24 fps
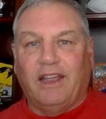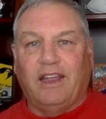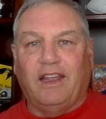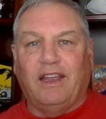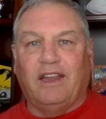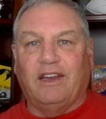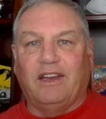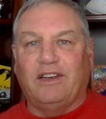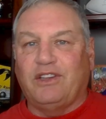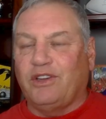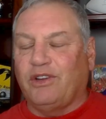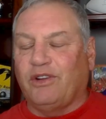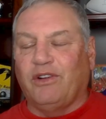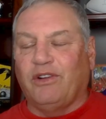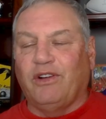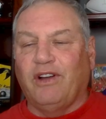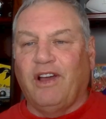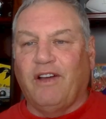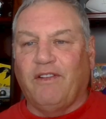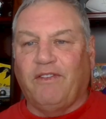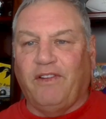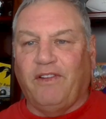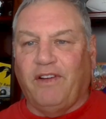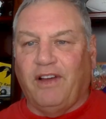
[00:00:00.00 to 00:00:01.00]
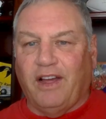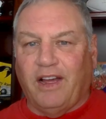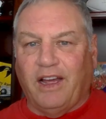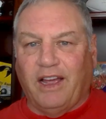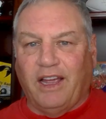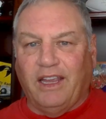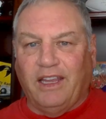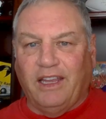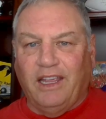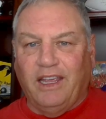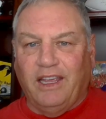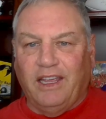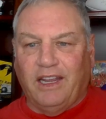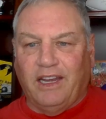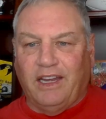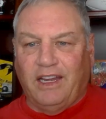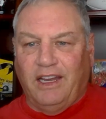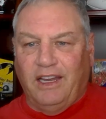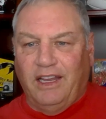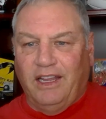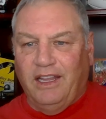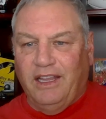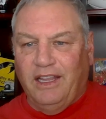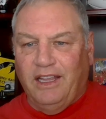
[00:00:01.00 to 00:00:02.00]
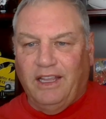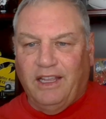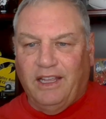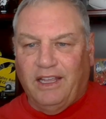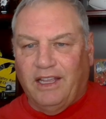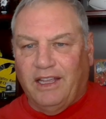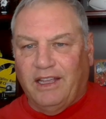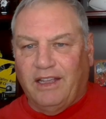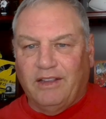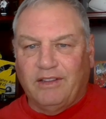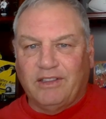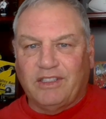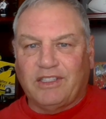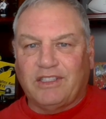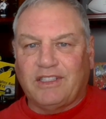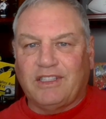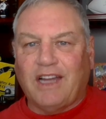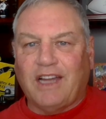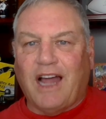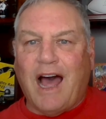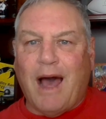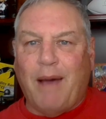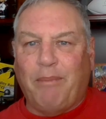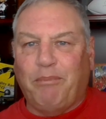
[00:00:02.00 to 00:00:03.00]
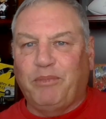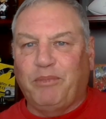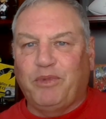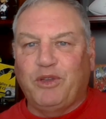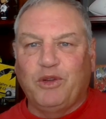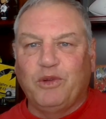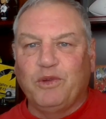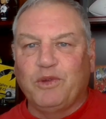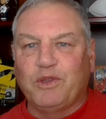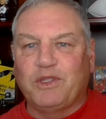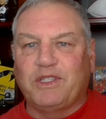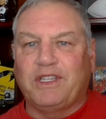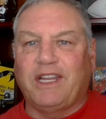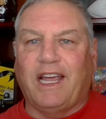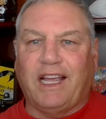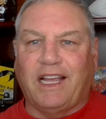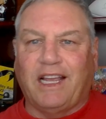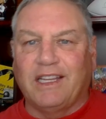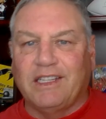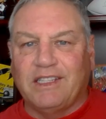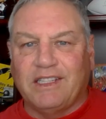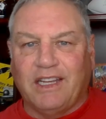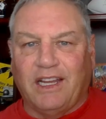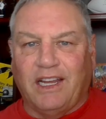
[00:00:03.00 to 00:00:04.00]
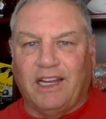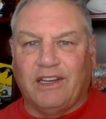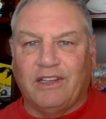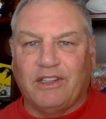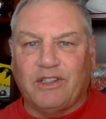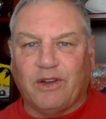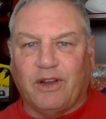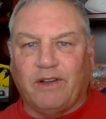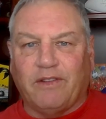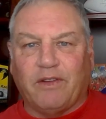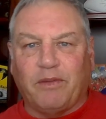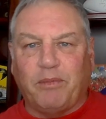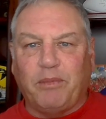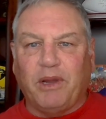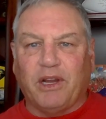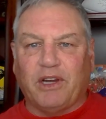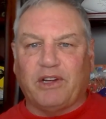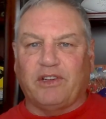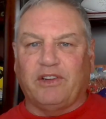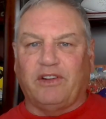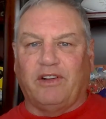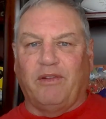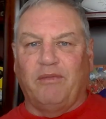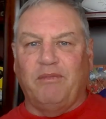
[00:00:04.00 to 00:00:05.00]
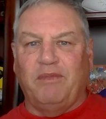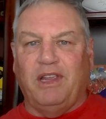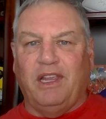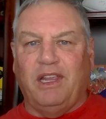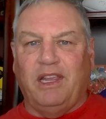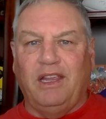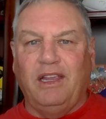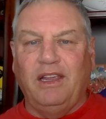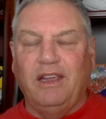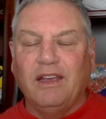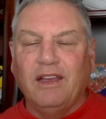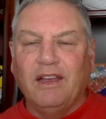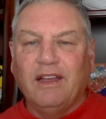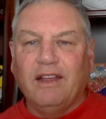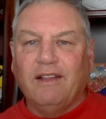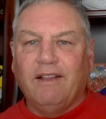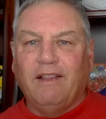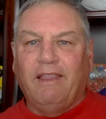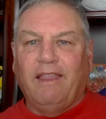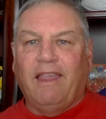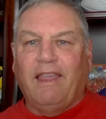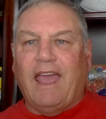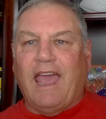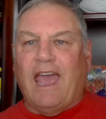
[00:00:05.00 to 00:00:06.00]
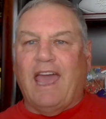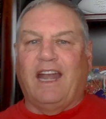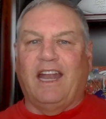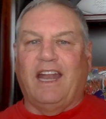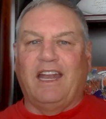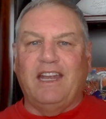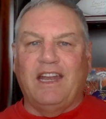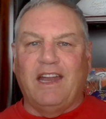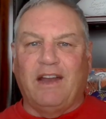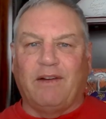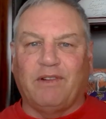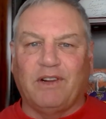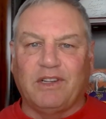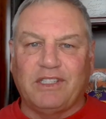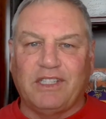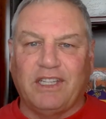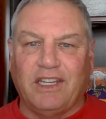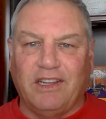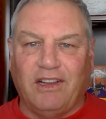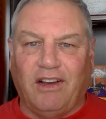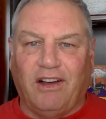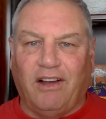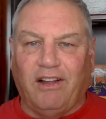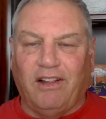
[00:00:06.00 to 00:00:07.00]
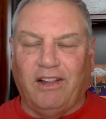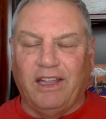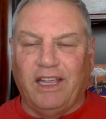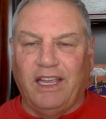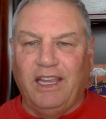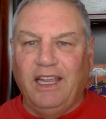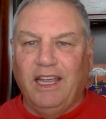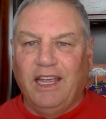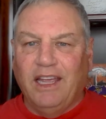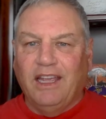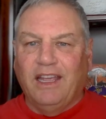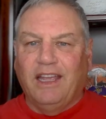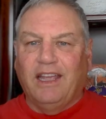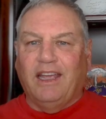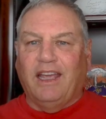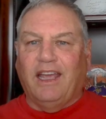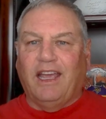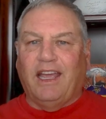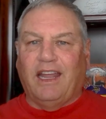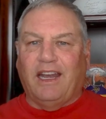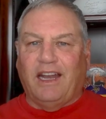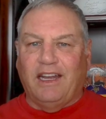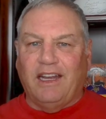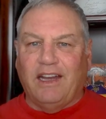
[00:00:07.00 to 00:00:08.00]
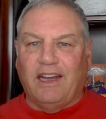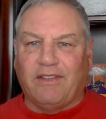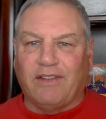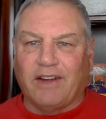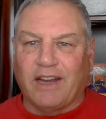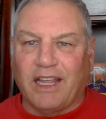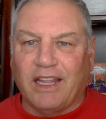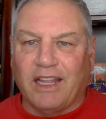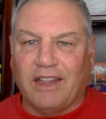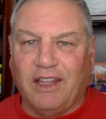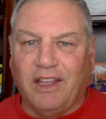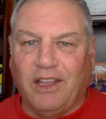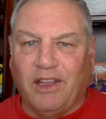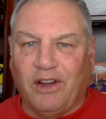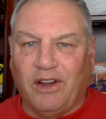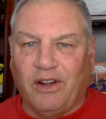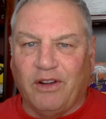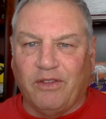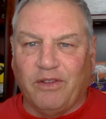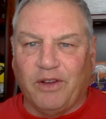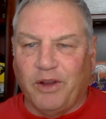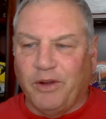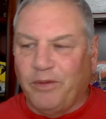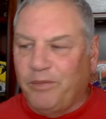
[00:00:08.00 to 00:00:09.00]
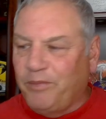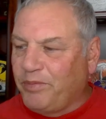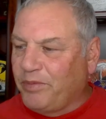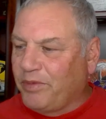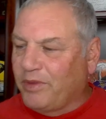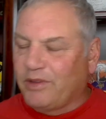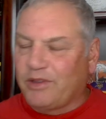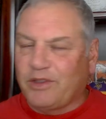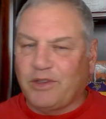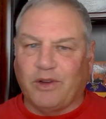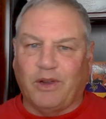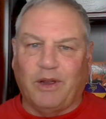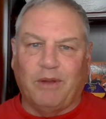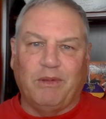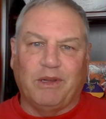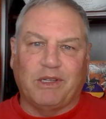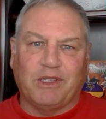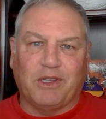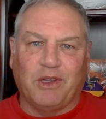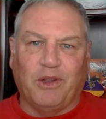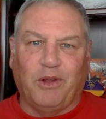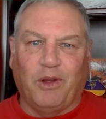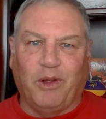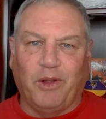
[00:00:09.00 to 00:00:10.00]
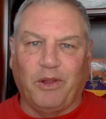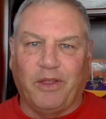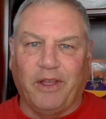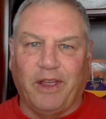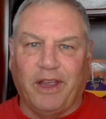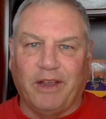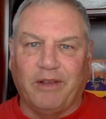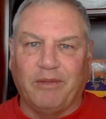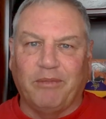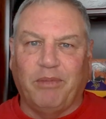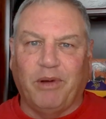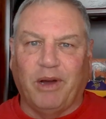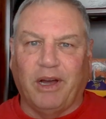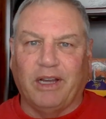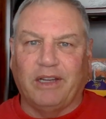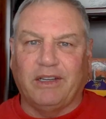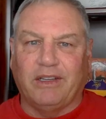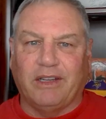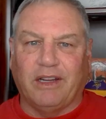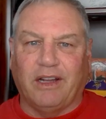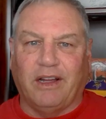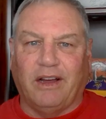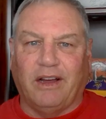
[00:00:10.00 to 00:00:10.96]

And sure enough, I hit stop 2 seconds in. So I have a picture of me, and I never see Holly, and I never get the interview. So I missed the whole thing. But